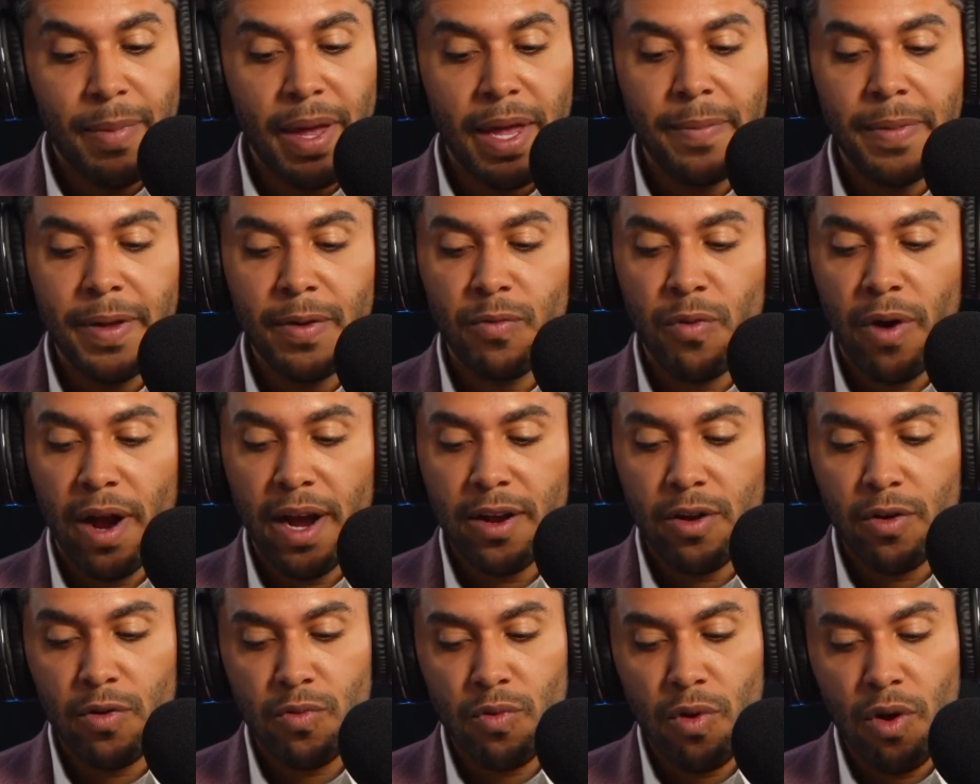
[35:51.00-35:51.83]
He may be
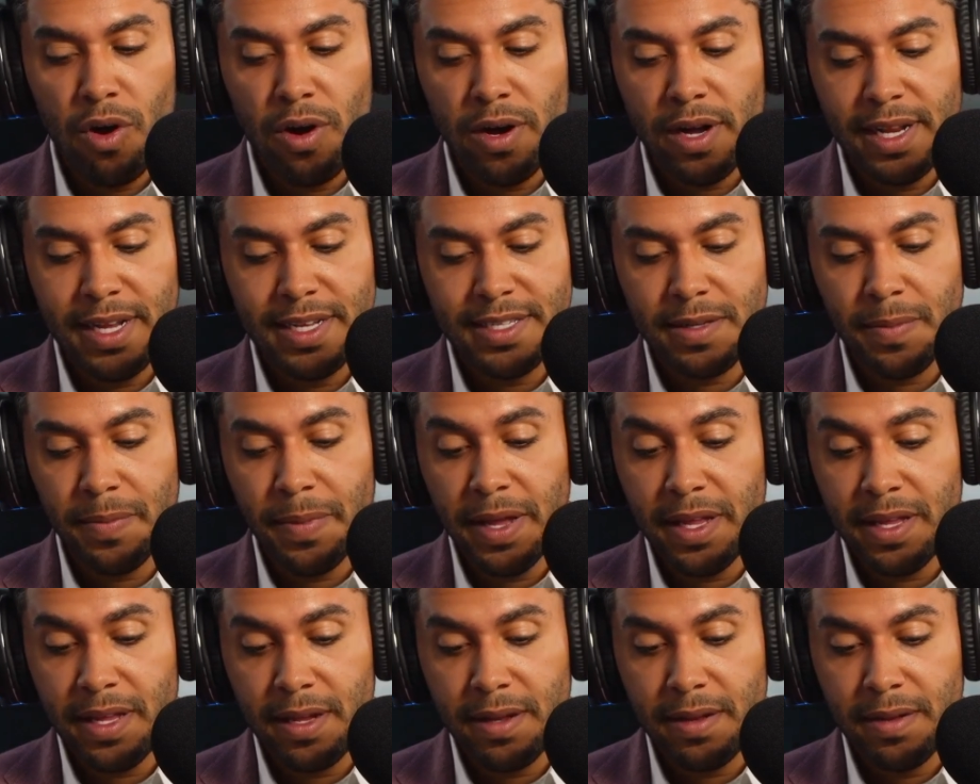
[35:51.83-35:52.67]
right or wrong in his
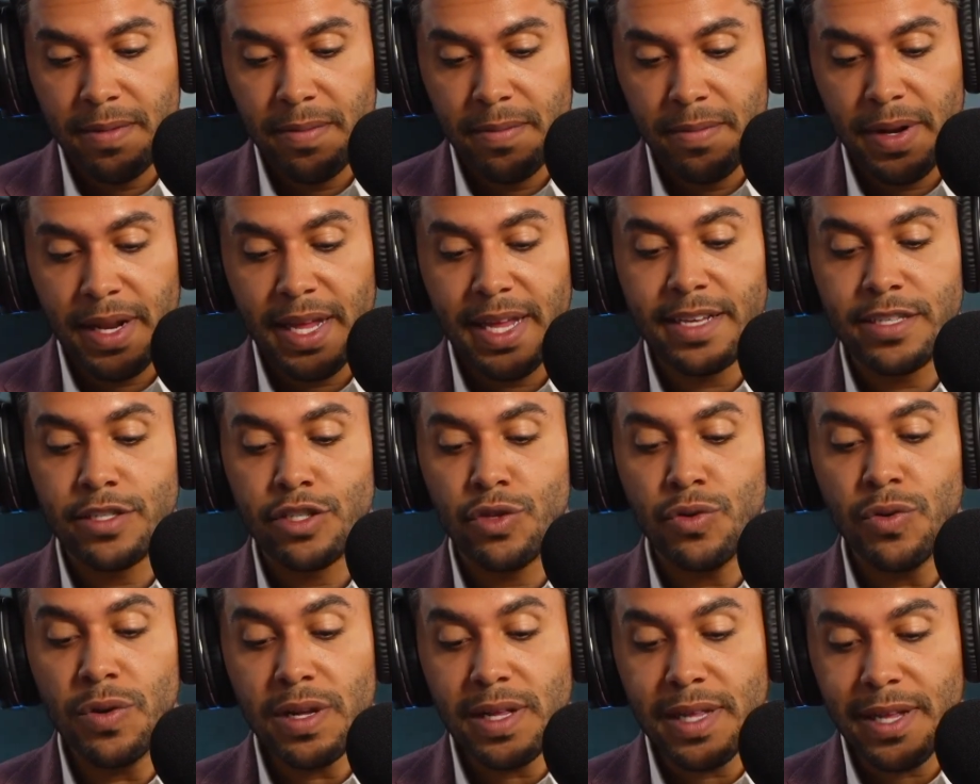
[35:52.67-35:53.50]
opinion, but he is
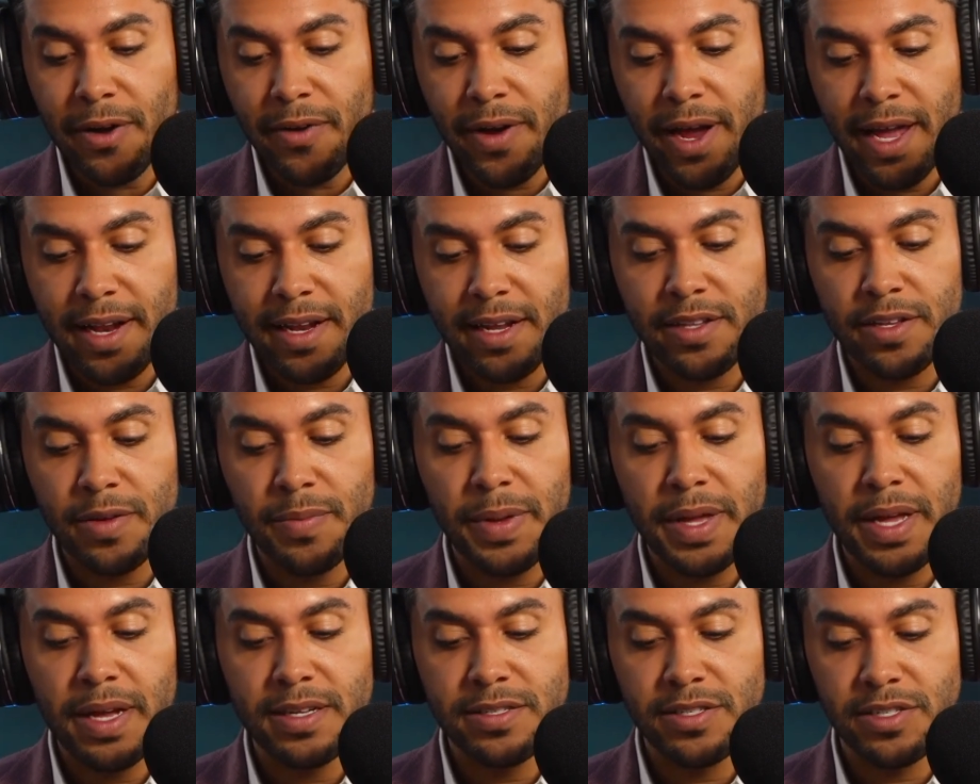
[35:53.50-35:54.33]
too clear-headed to
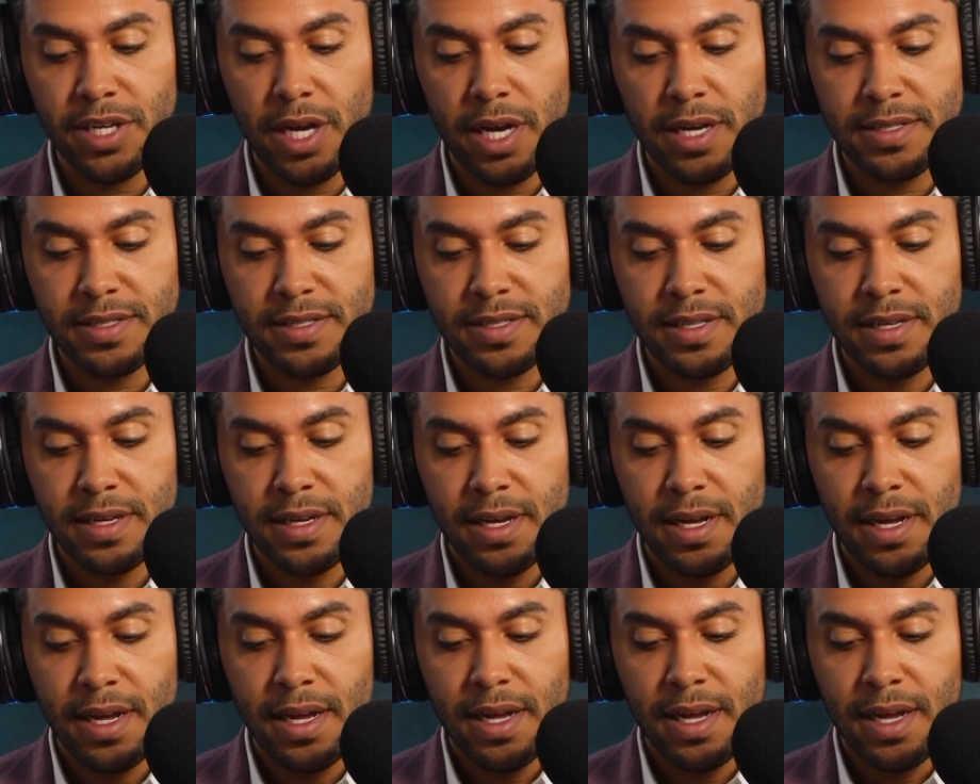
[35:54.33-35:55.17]
be unjust.
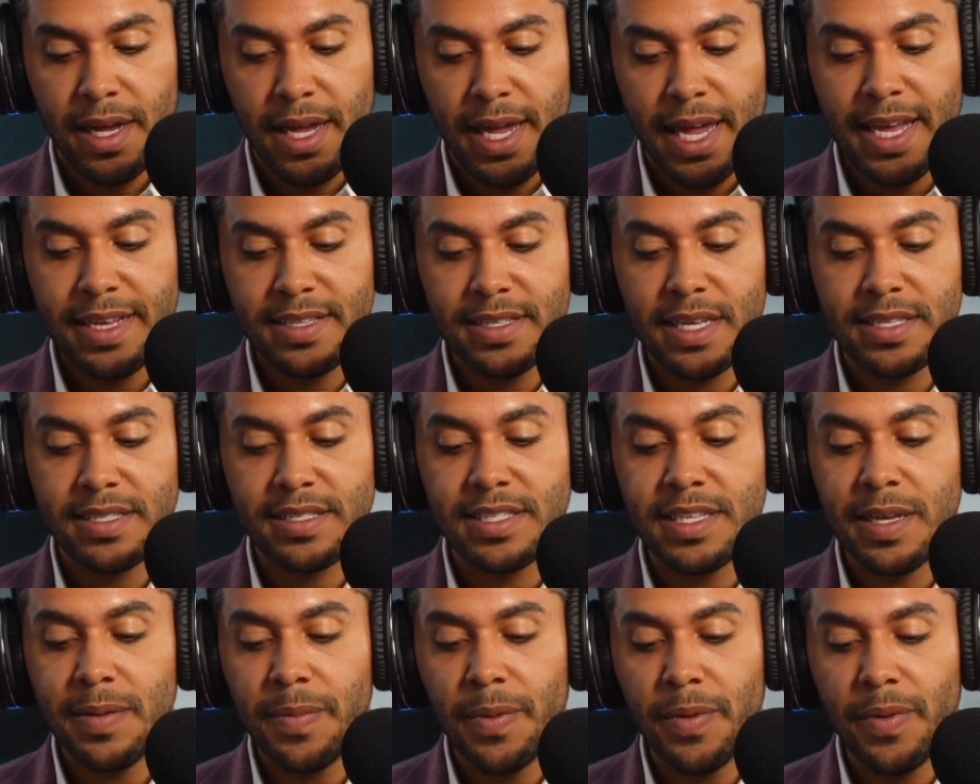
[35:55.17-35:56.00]
He is as
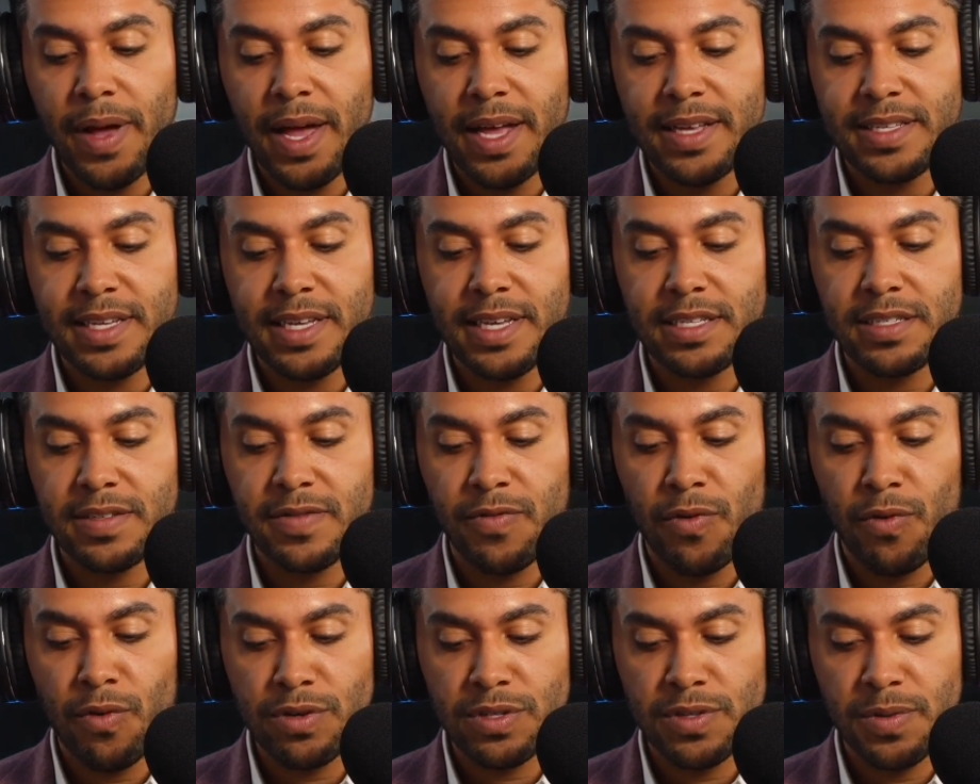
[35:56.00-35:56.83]
simple as he is
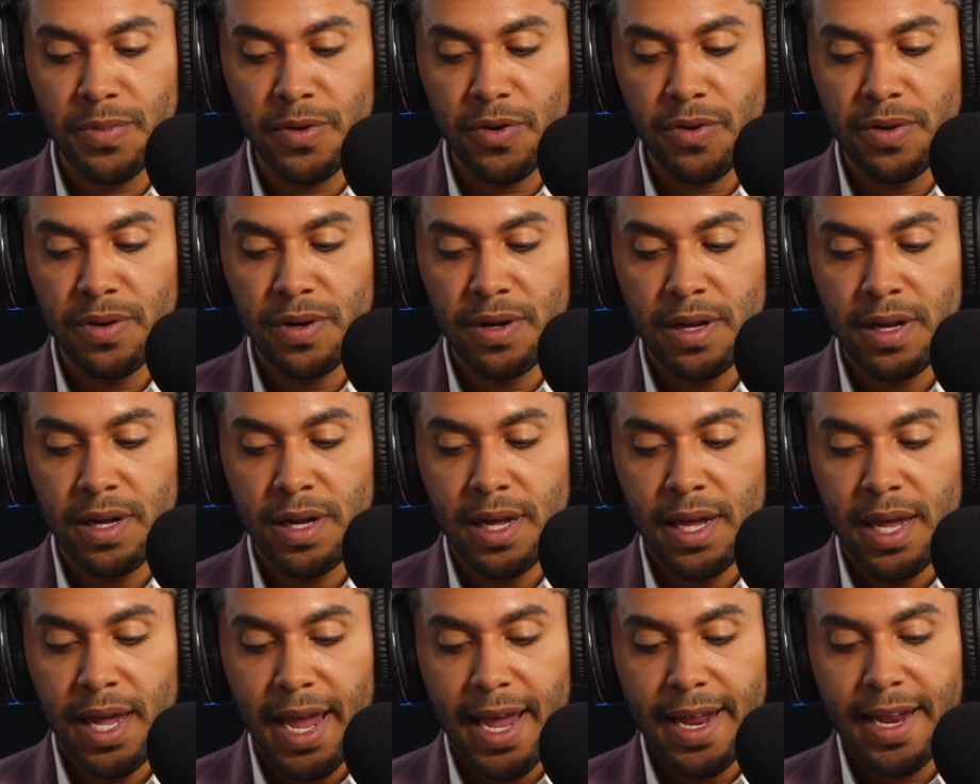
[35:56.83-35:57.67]
forcible,
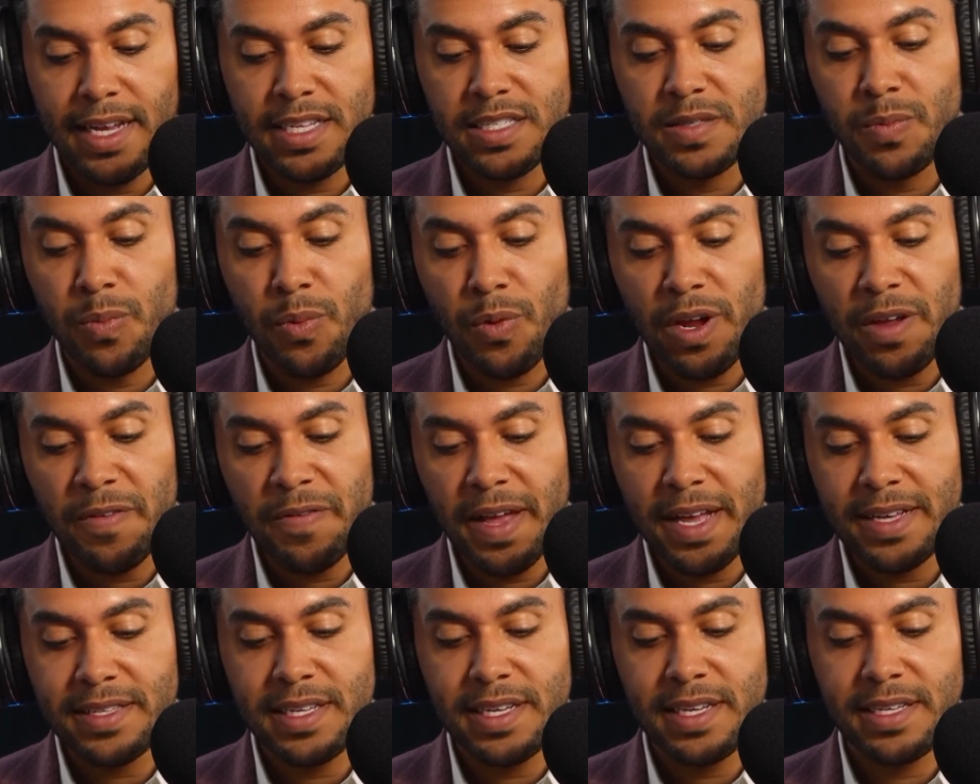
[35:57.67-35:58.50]
and as
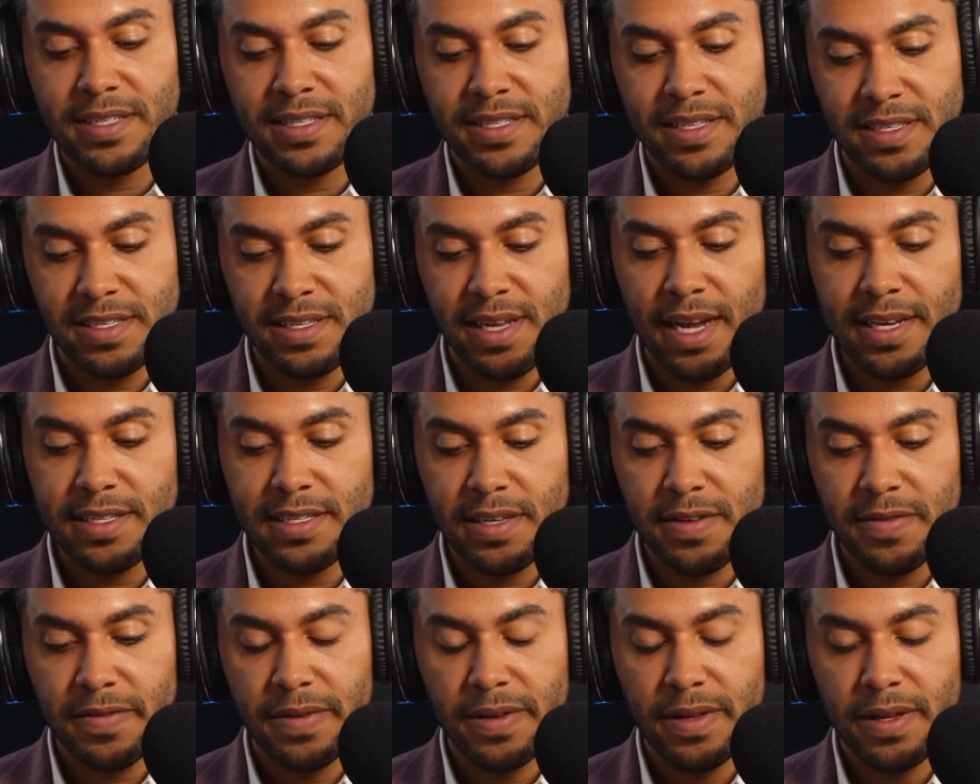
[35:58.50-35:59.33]
brief as he is
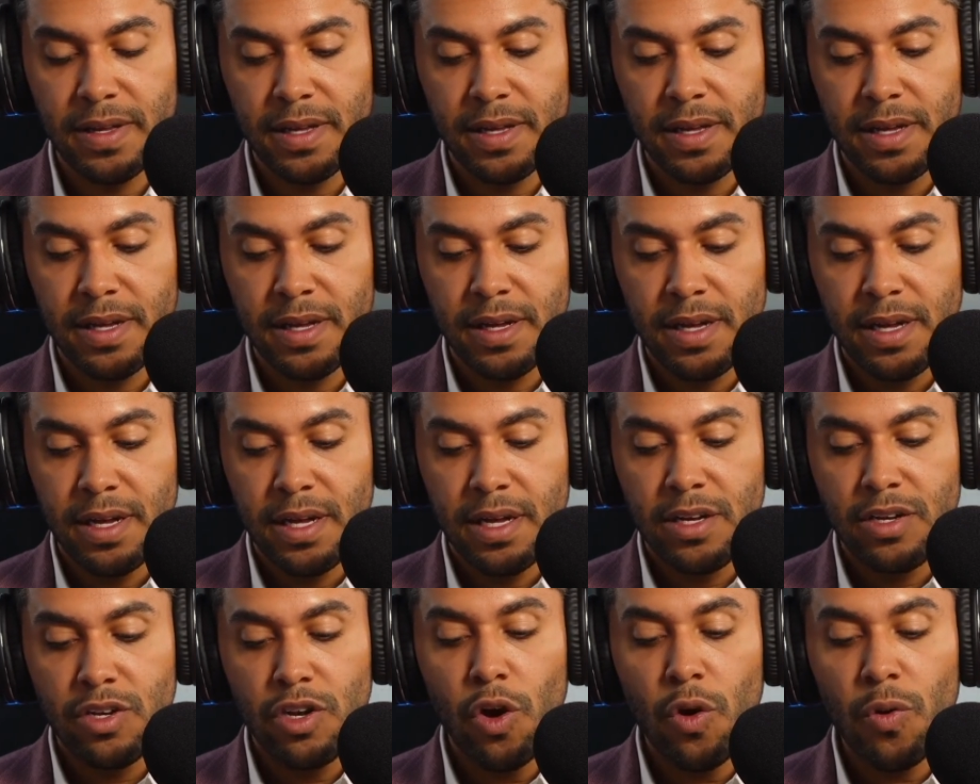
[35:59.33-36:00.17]
decisive.
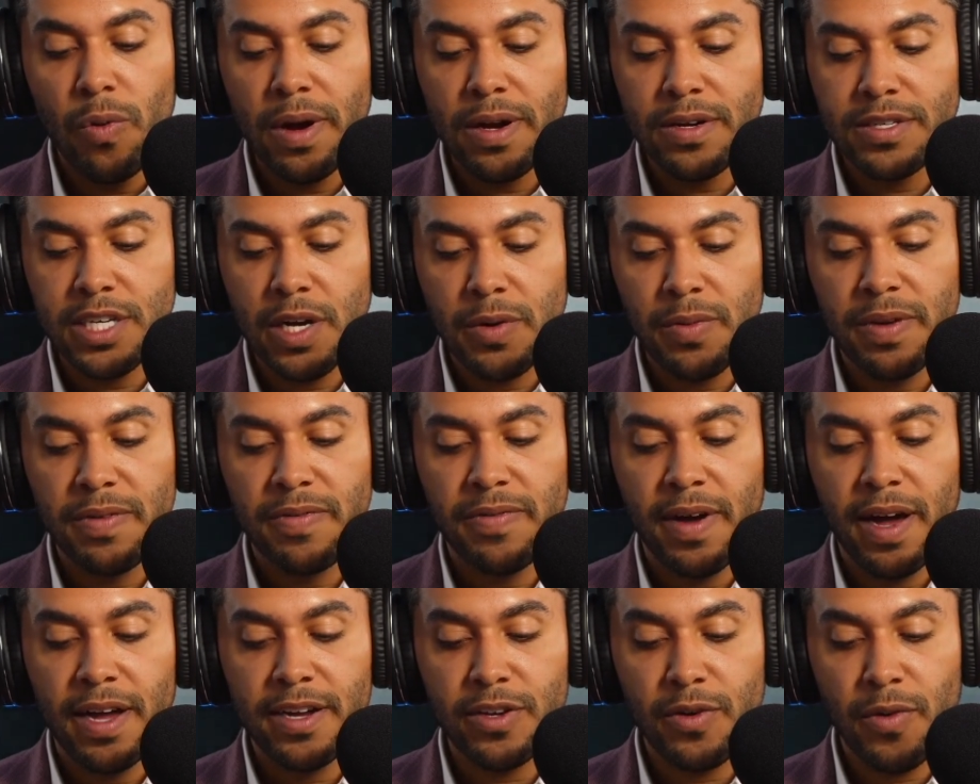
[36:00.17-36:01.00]
Nowhere shall we
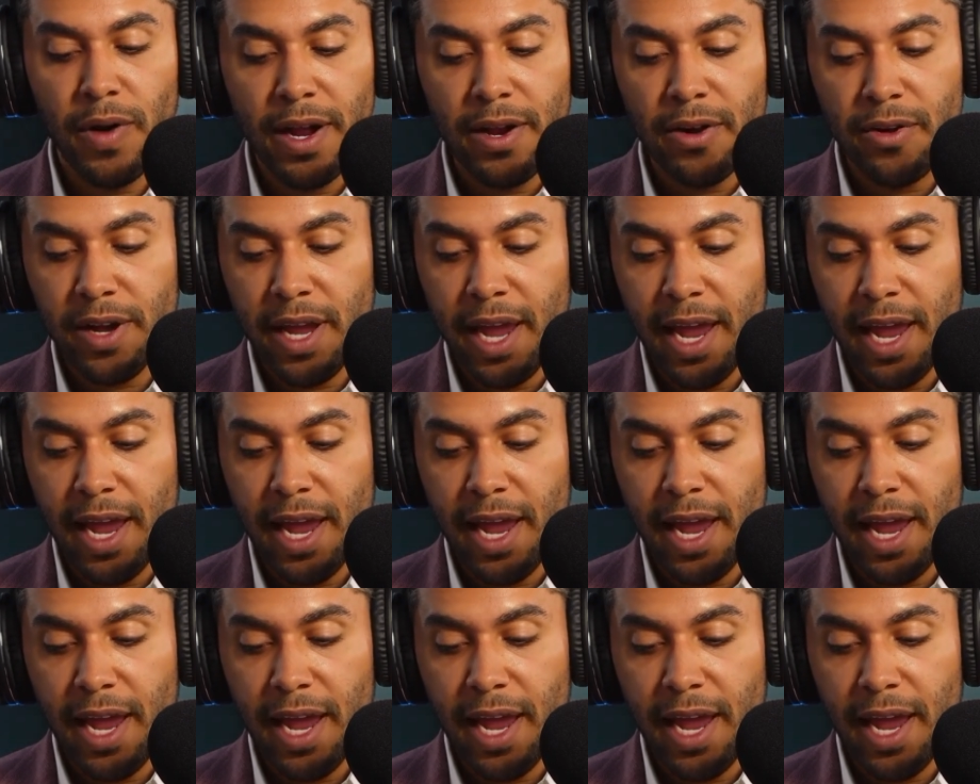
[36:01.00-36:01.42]
find greater